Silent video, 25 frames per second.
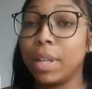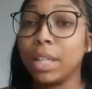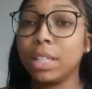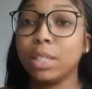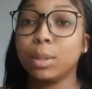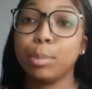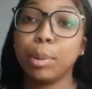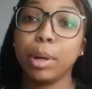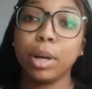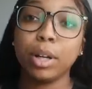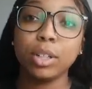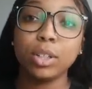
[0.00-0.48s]

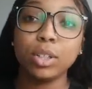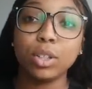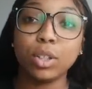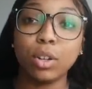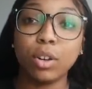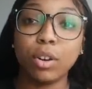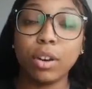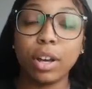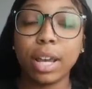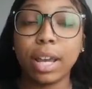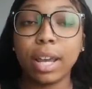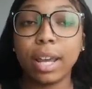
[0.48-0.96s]
that's
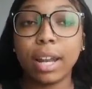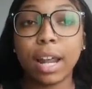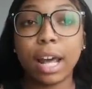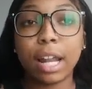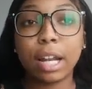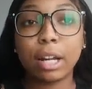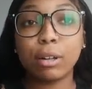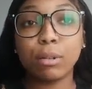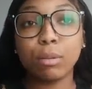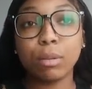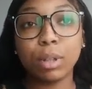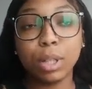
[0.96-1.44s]
personal and
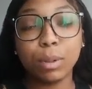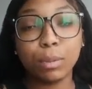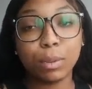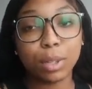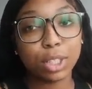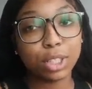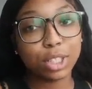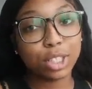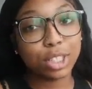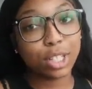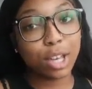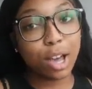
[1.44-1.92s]
I don't really
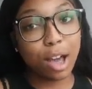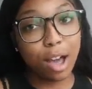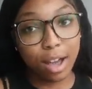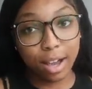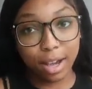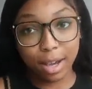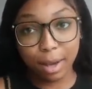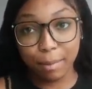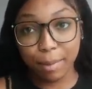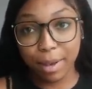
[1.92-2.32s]
want to talk